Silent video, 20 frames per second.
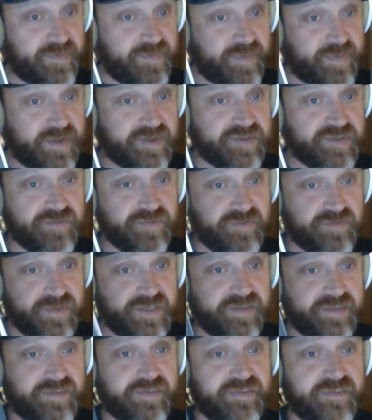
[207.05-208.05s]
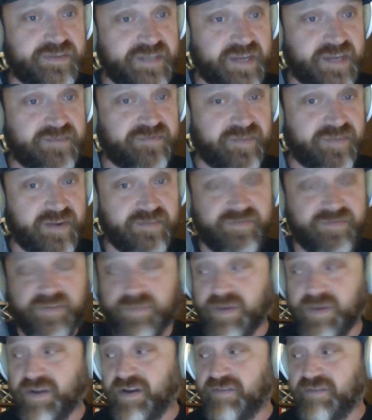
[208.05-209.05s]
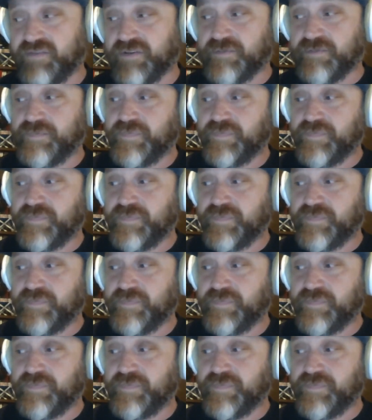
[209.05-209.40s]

picture with Dead Fred from the cover.